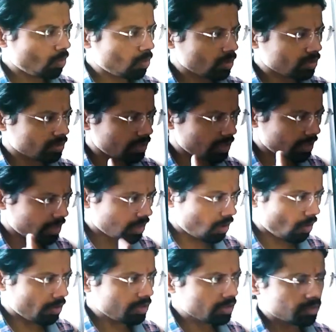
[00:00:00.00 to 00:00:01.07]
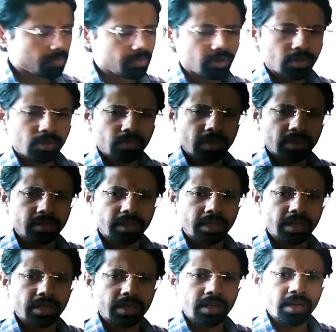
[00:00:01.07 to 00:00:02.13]
was there, oil spills were
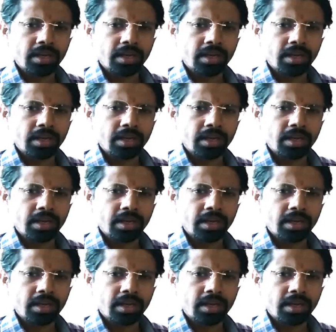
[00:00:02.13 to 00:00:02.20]
there.